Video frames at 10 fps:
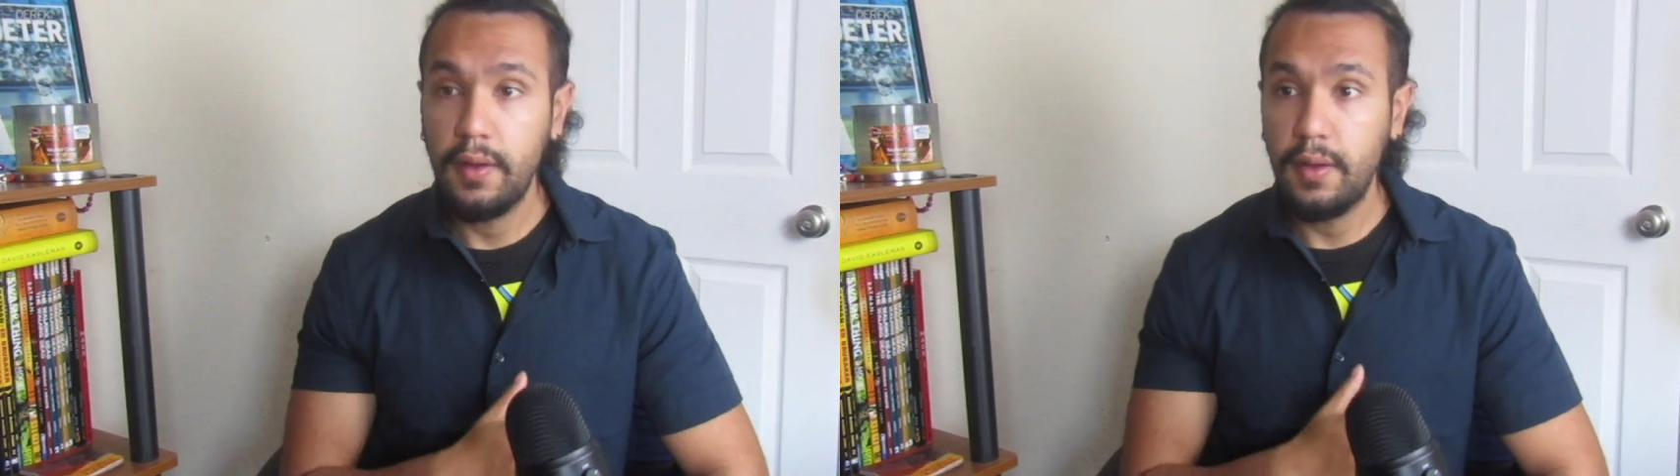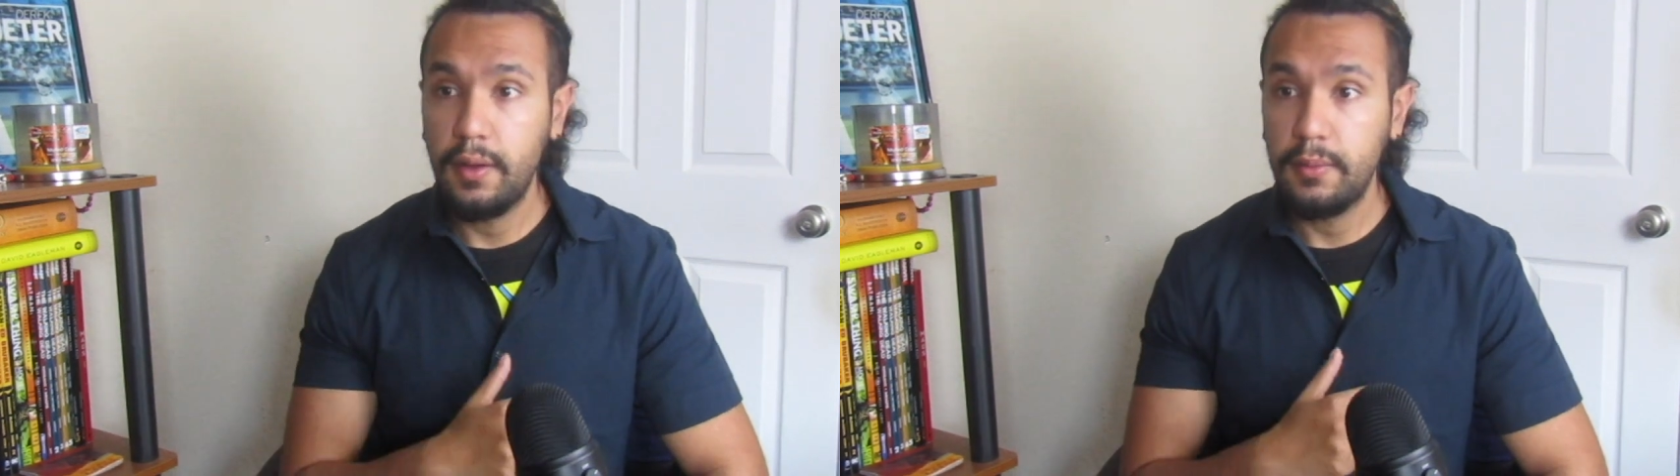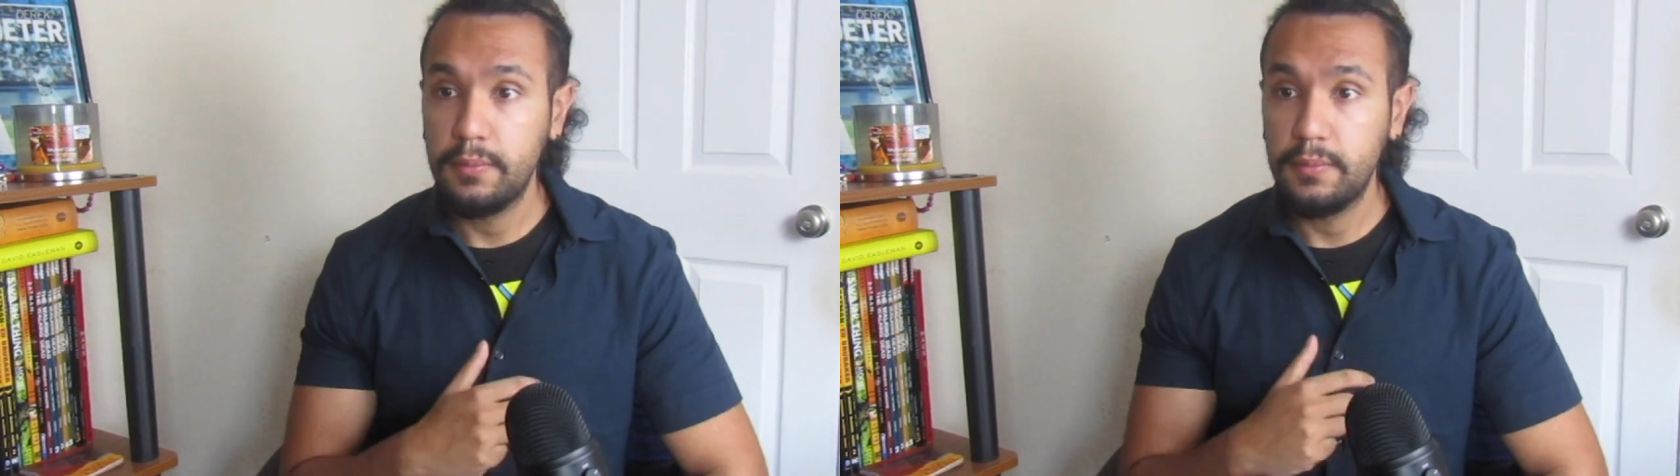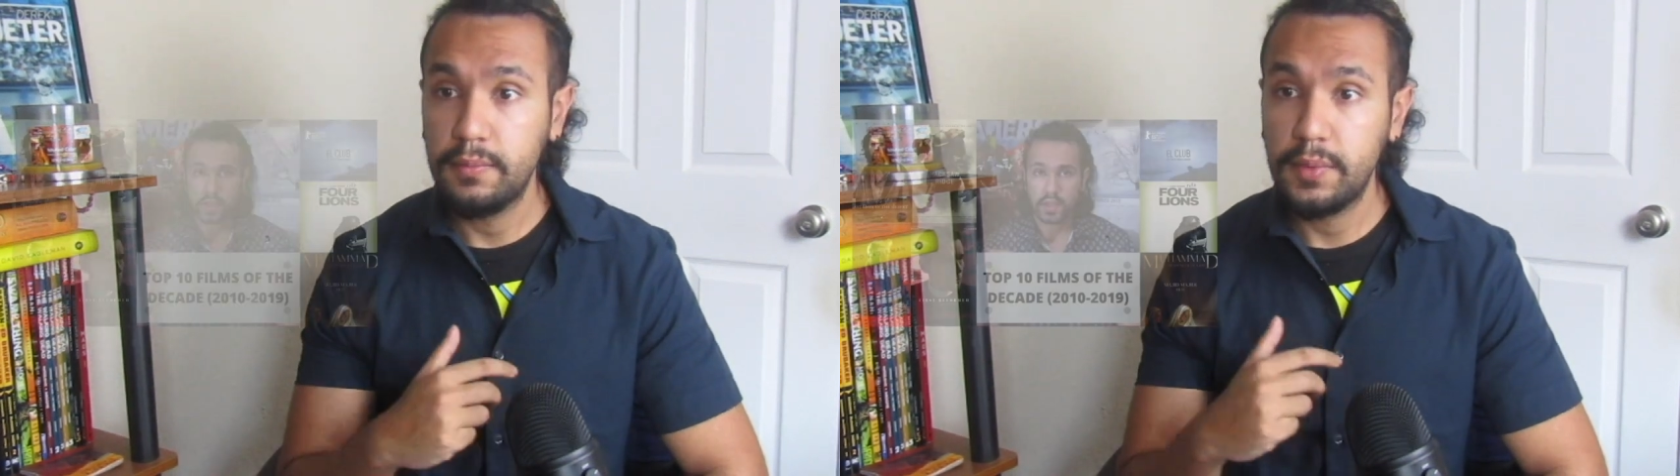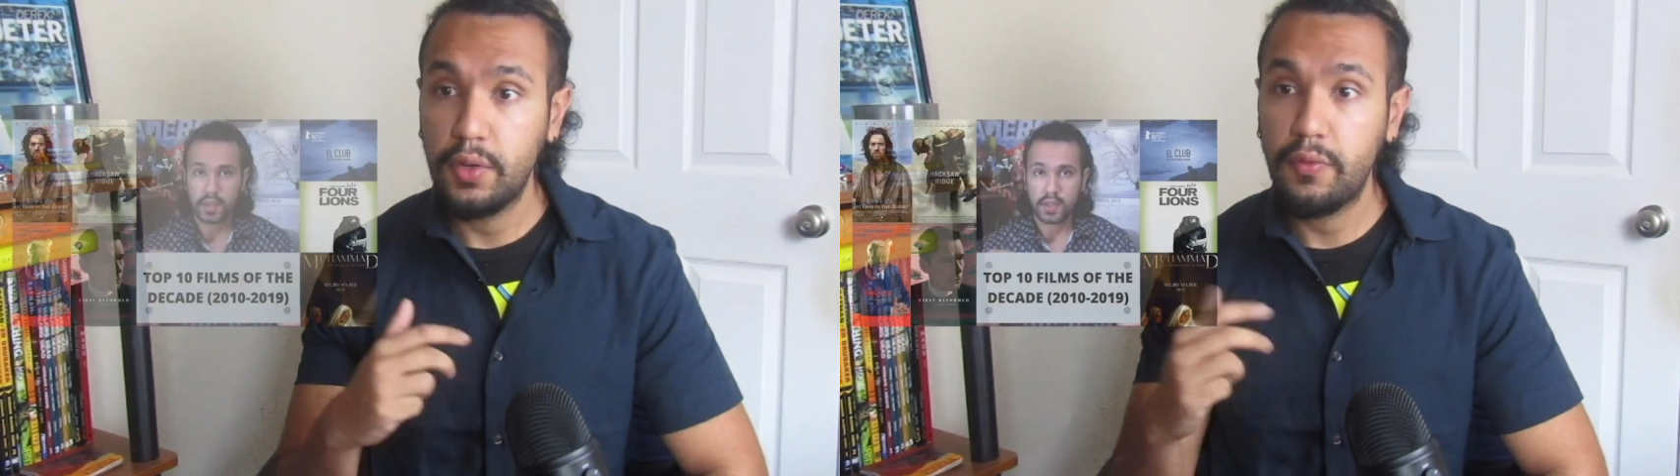You
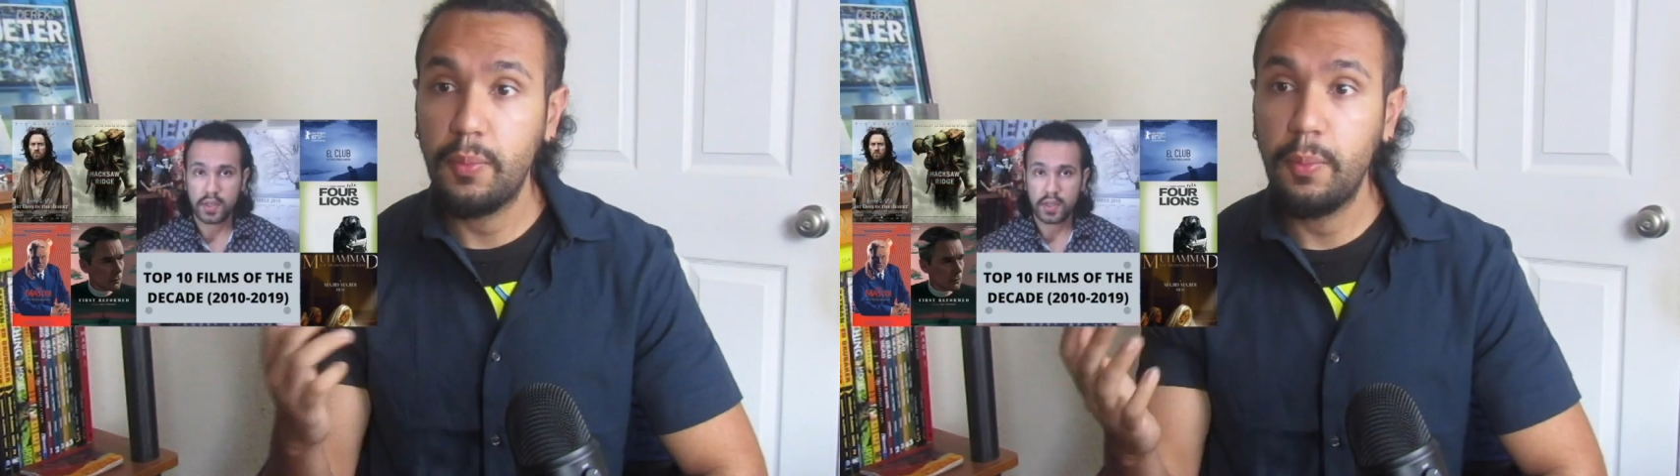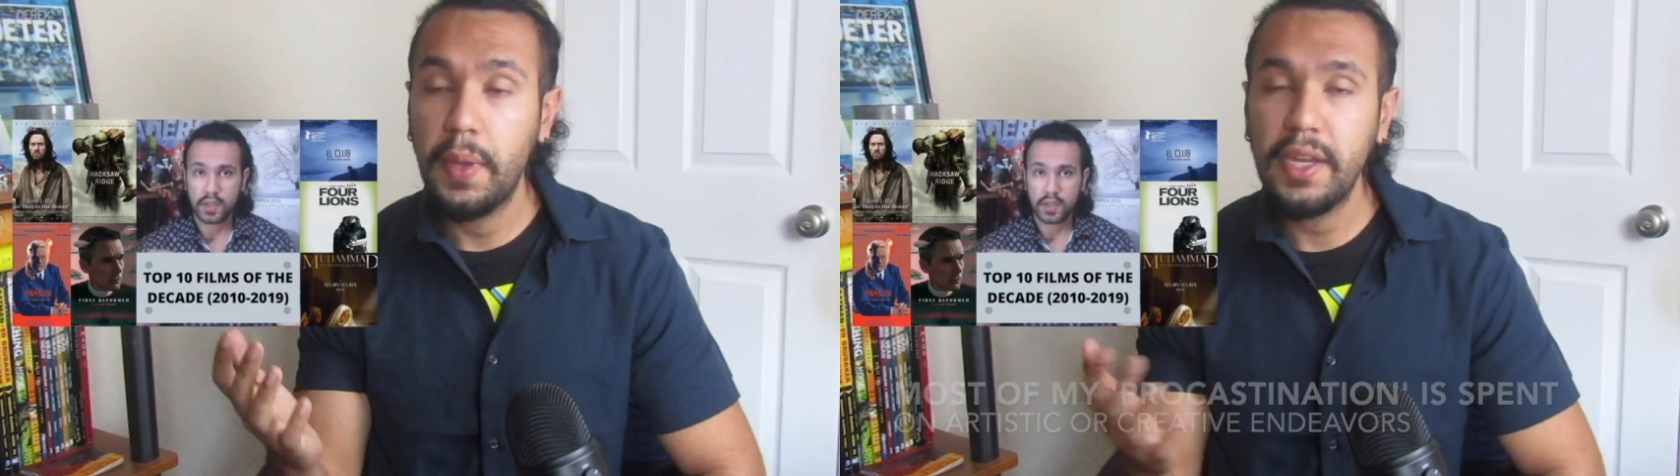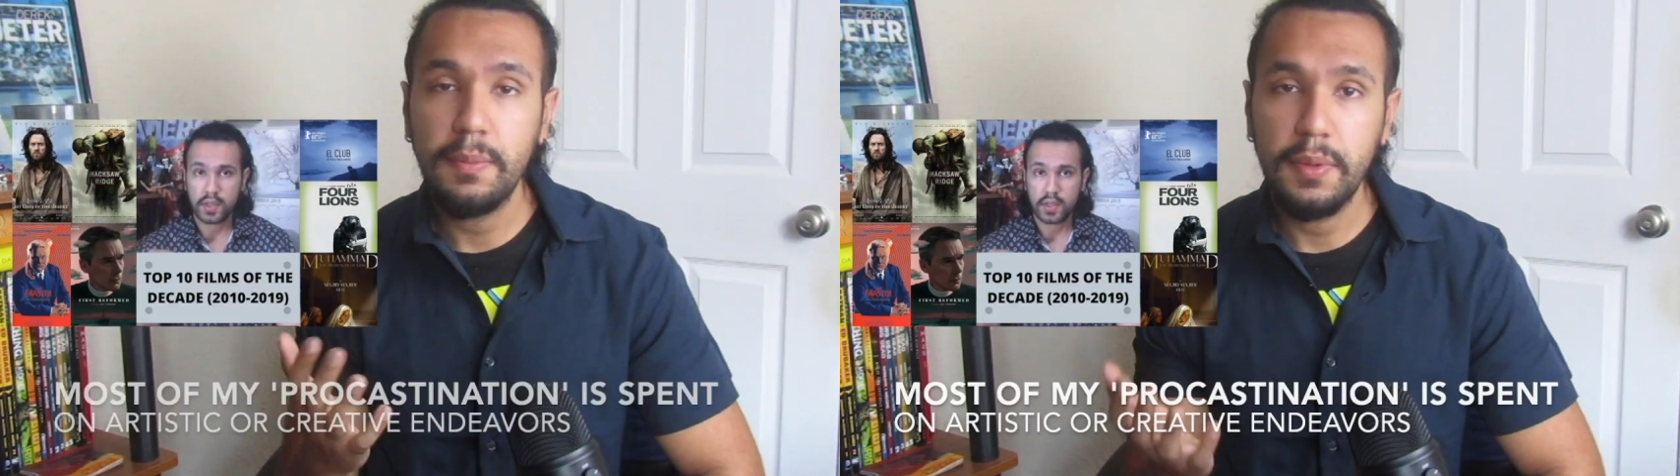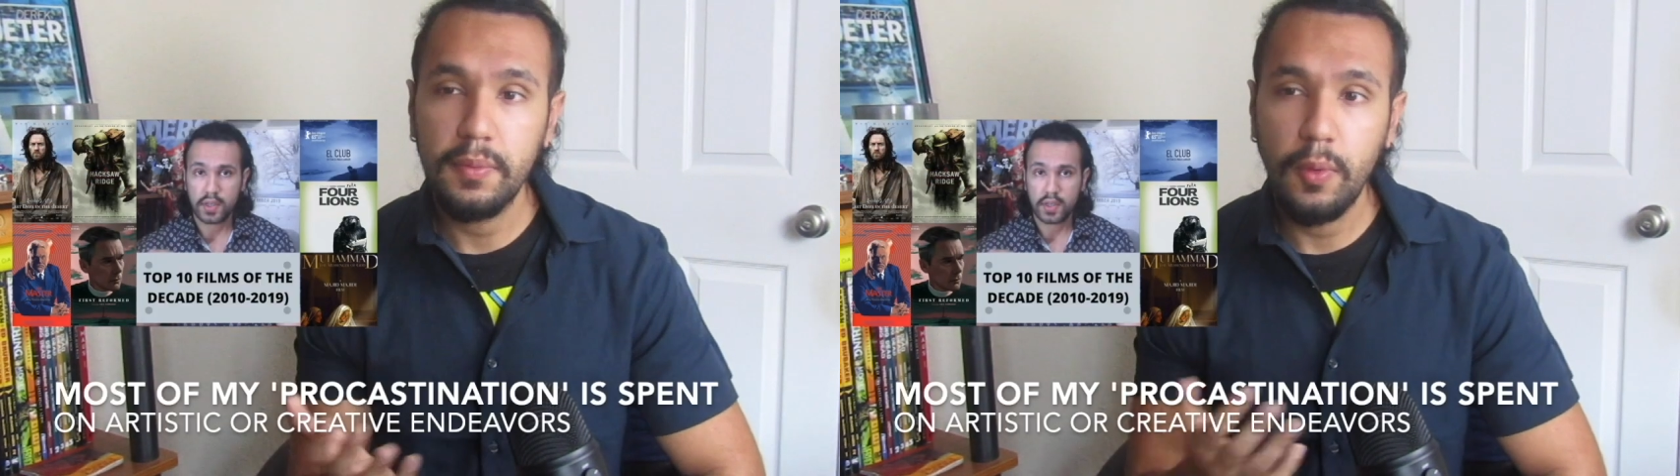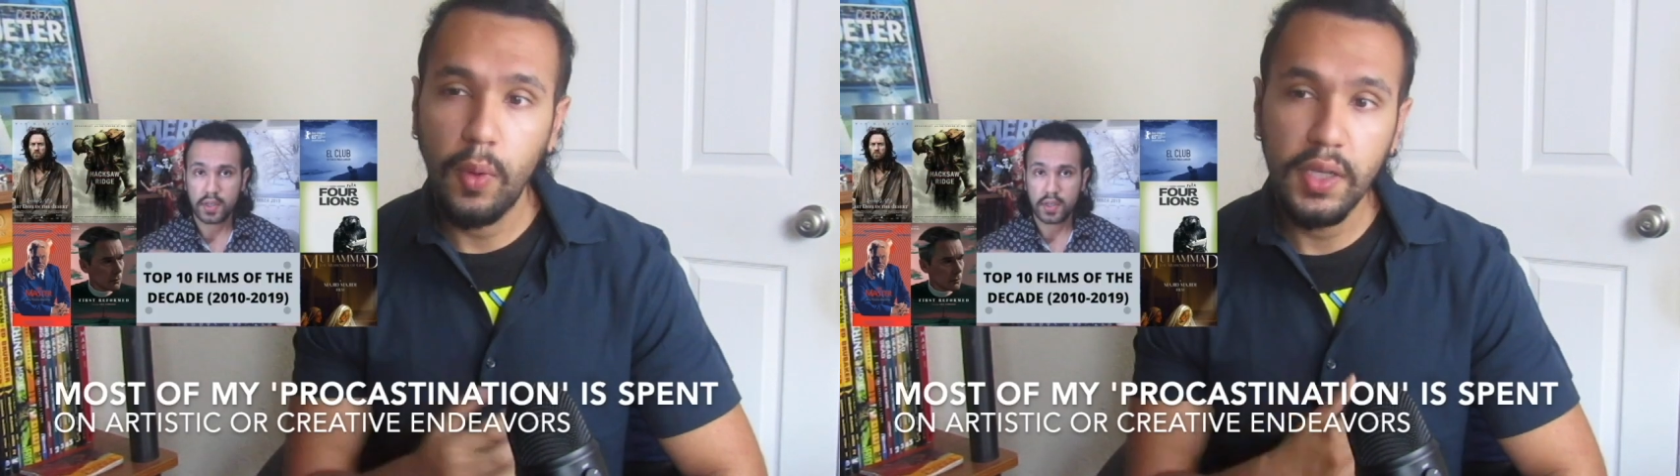know, for many people,